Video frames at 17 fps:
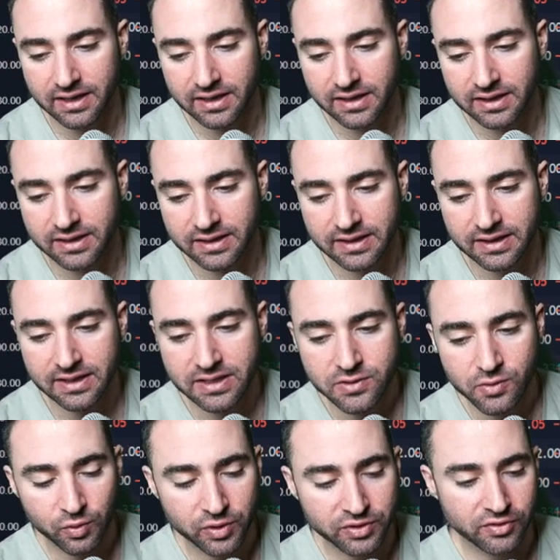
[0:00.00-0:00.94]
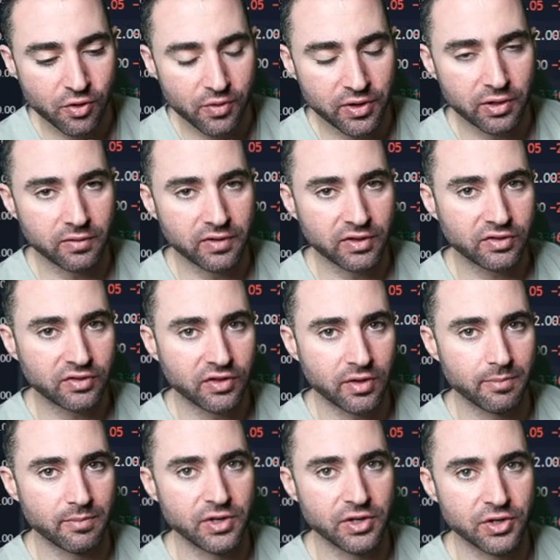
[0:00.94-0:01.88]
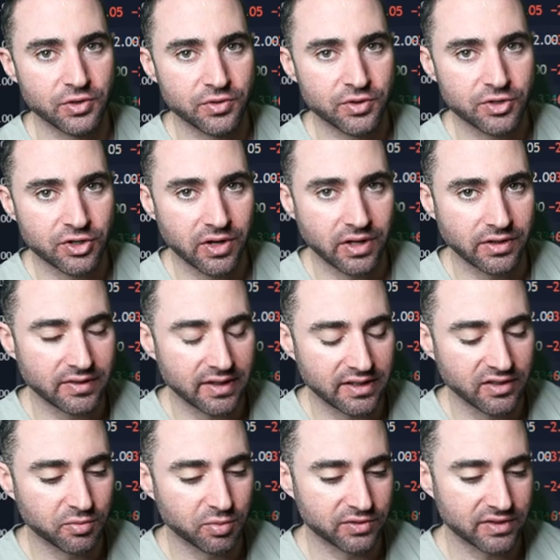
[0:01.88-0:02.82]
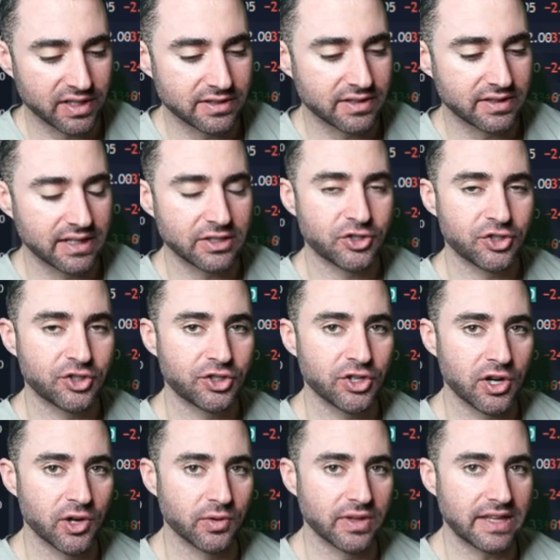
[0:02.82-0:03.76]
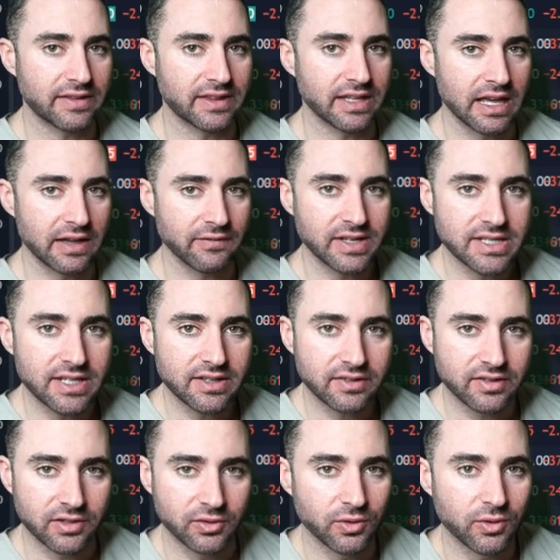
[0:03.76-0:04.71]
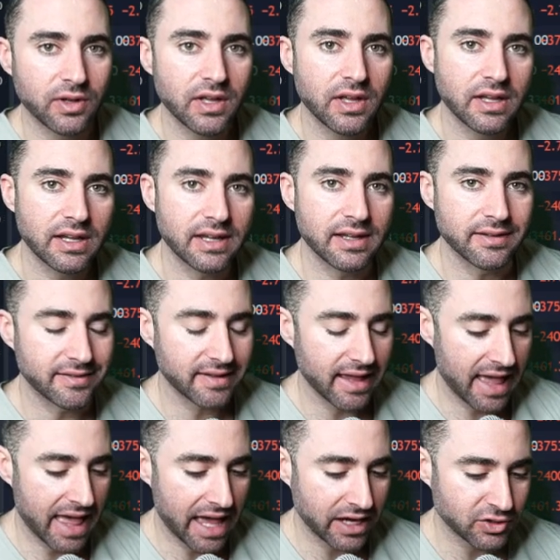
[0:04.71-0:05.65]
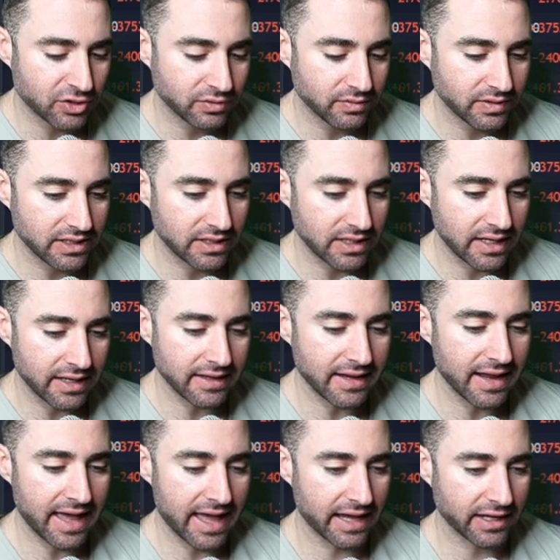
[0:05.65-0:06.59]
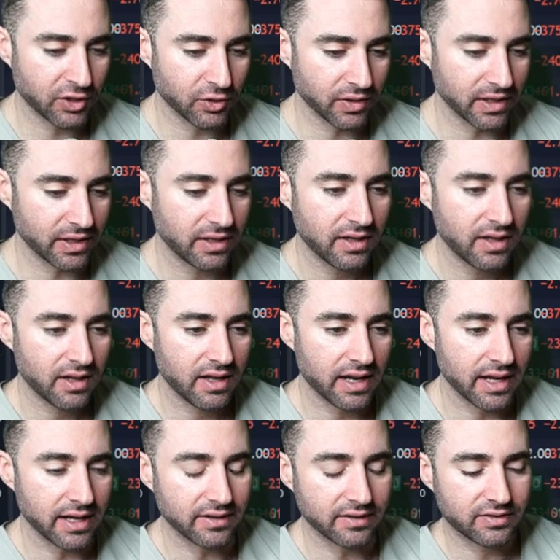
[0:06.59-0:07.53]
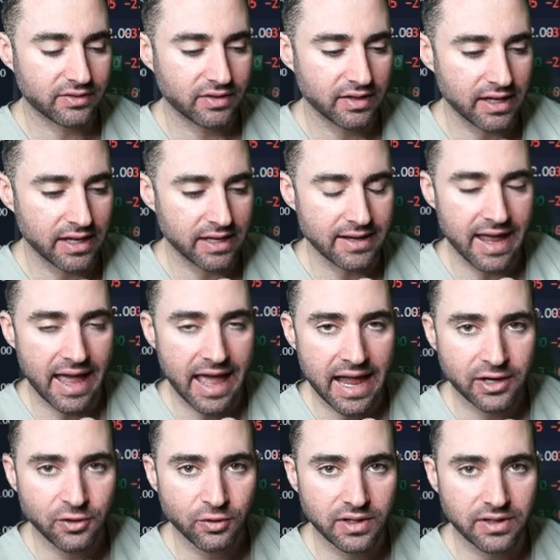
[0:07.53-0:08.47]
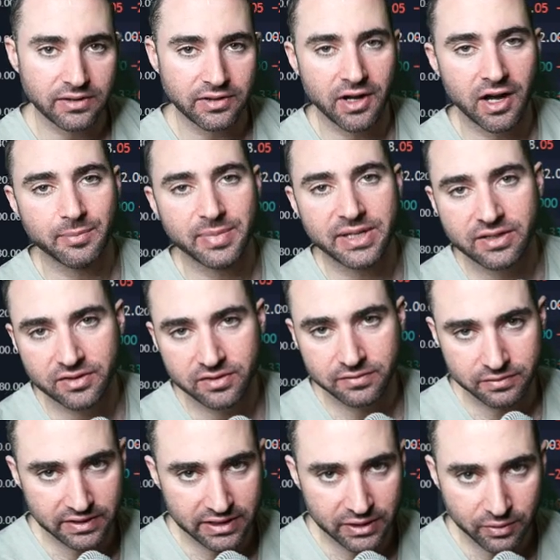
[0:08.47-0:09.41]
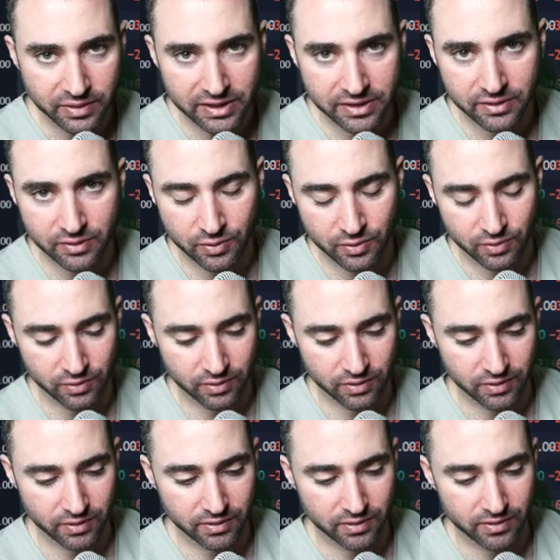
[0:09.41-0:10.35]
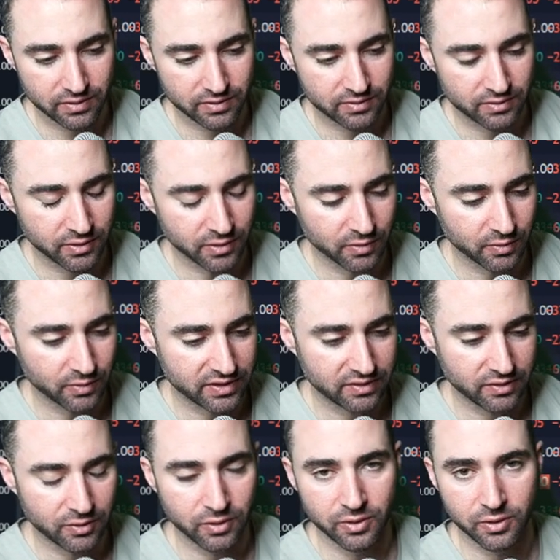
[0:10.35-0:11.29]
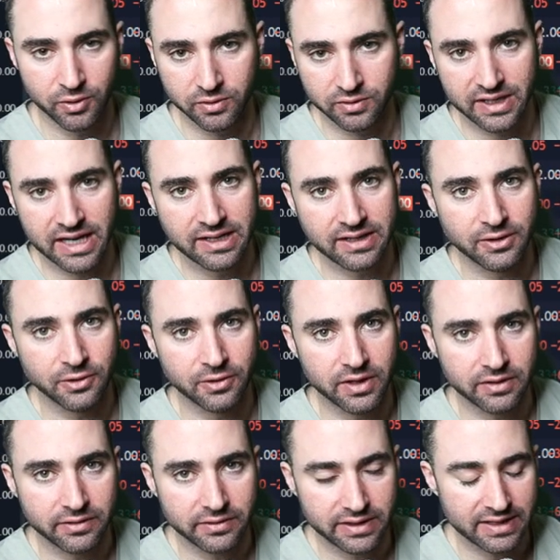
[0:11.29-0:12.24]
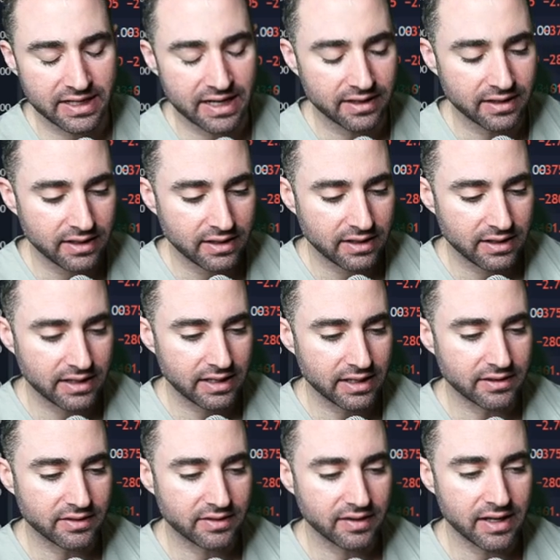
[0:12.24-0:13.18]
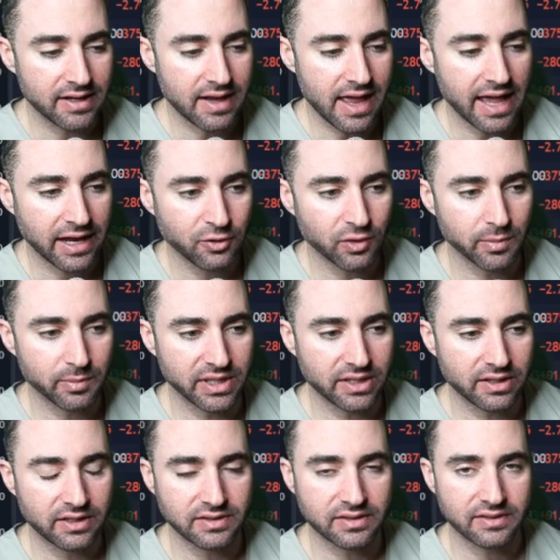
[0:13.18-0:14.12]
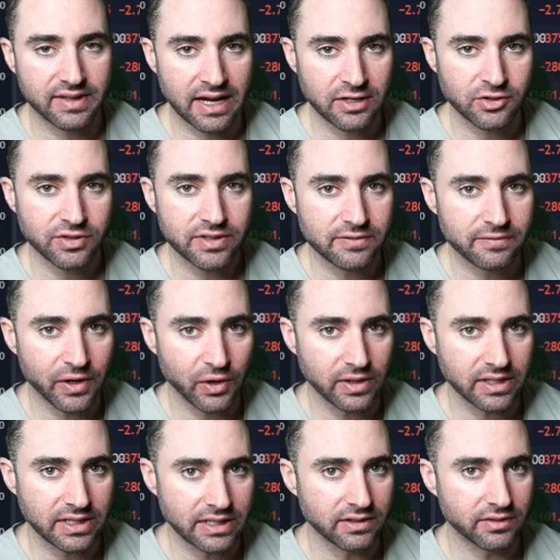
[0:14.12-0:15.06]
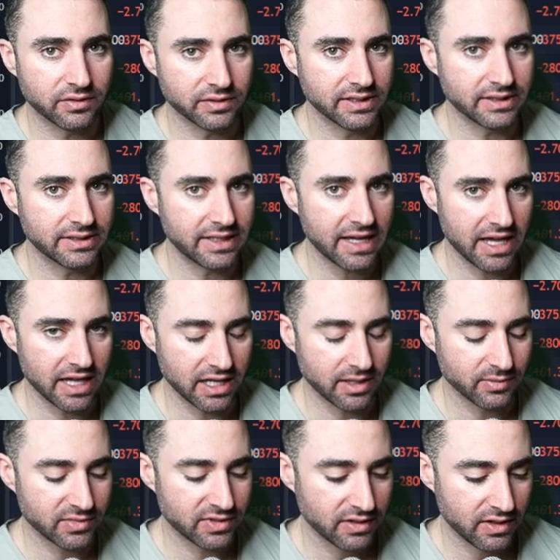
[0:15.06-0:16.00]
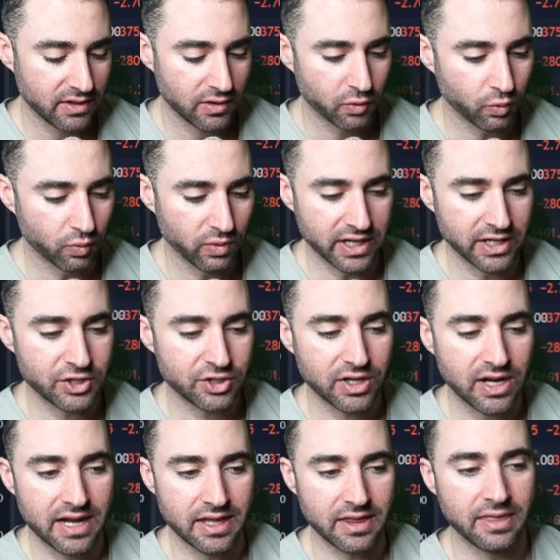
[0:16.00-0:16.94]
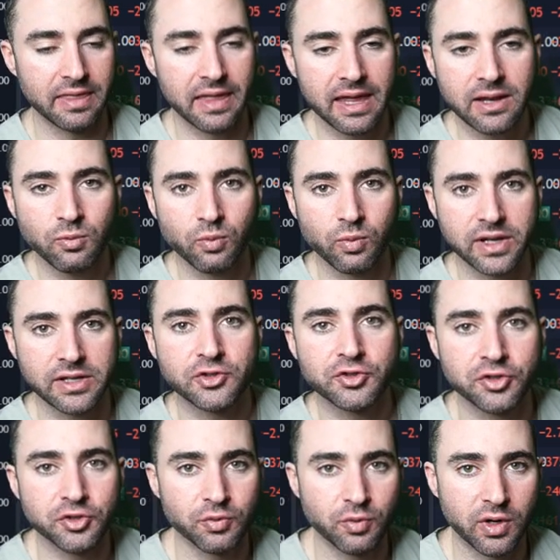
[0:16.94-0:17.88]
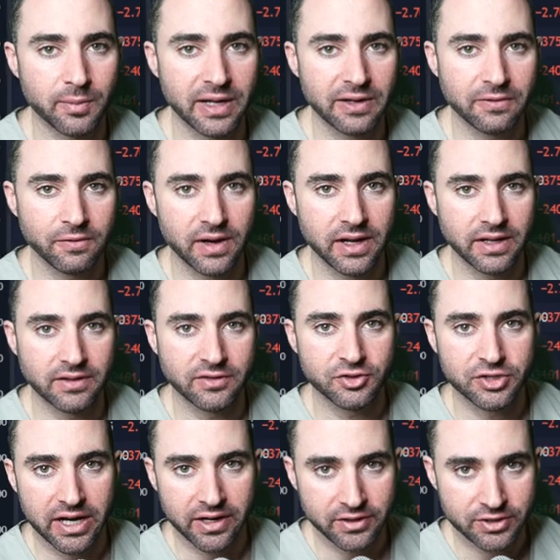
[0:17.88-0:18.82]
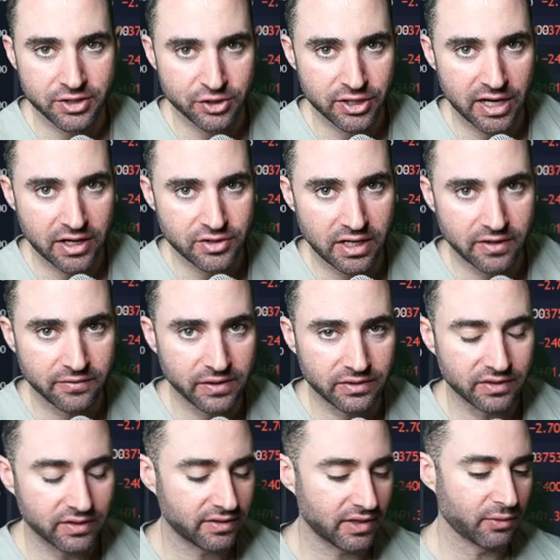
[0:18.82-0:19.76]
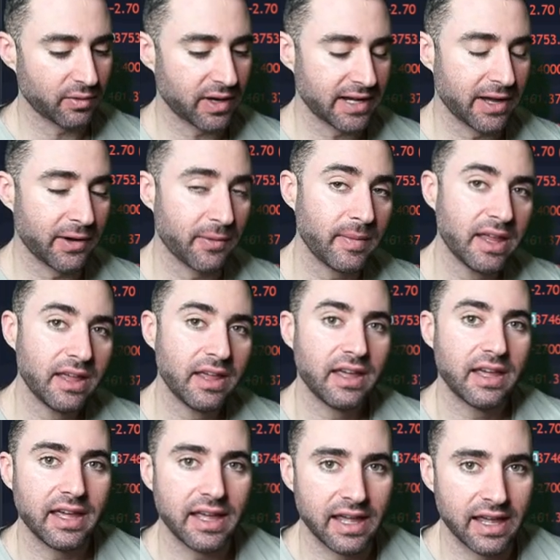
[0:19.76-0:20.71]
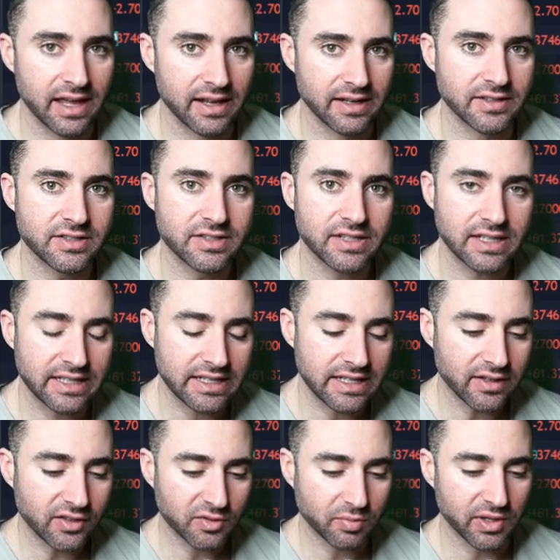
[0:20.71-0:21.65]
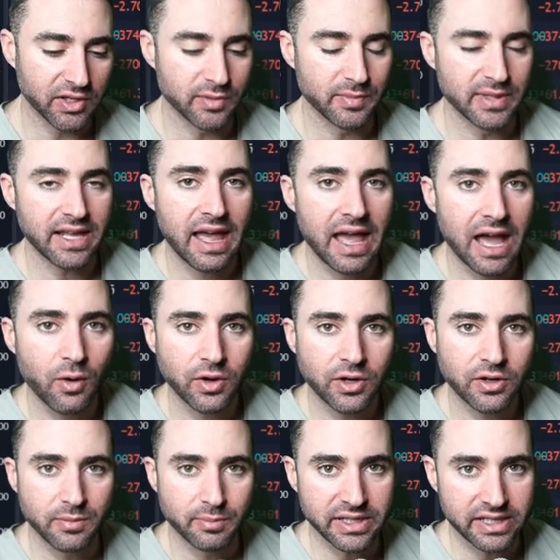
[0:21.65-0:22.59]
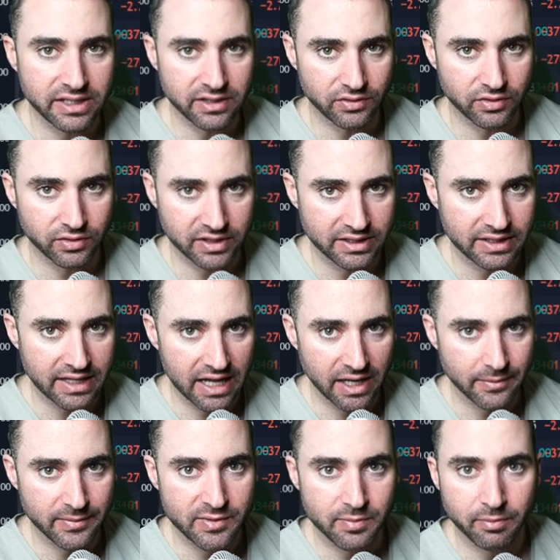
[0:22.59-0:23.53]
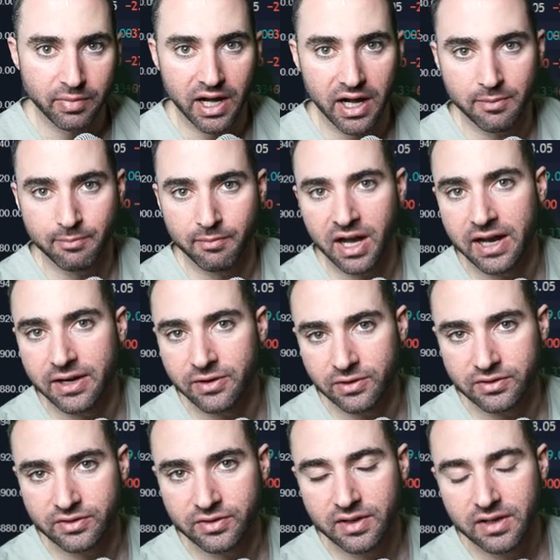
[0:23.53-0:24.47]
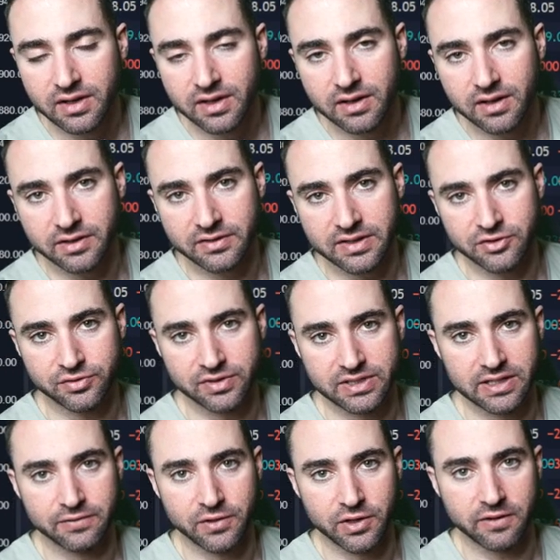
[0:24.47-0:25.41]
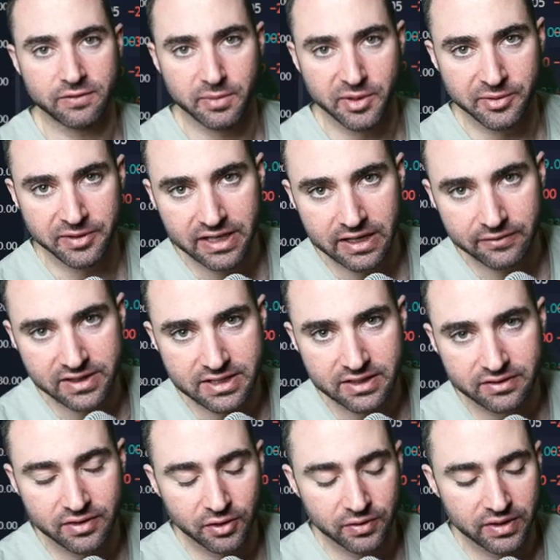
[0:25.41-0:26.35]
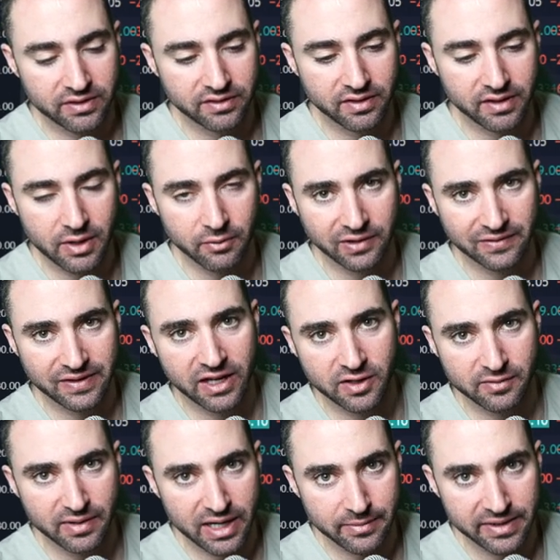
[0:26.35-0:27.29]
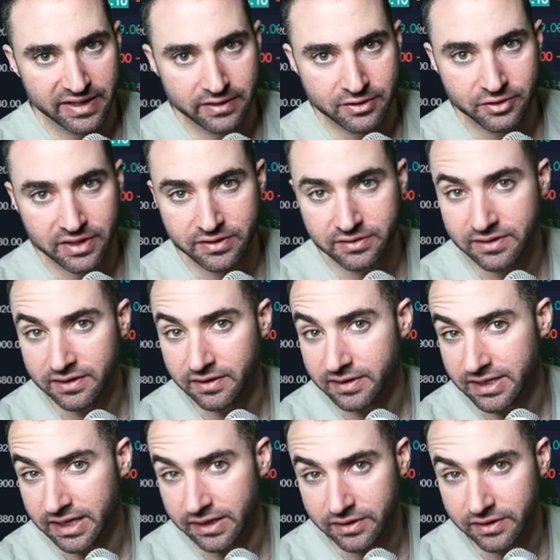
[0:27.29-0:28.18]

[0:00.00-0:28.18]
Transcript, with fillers: He was going over some new charts that he's presented that show that the MVT signal is actually inaccurate, and it's inaccurate not because of liquid or lightning or anything like that. It's inaccurate because it's actually very easily gamed, which I then went to one of my friends, shout out to JJ if he's listening right now, and he explained to me how it could be easily gamed by miners. Essentially, if you're not familiar with the MVT signal, it is the network value divided by the daily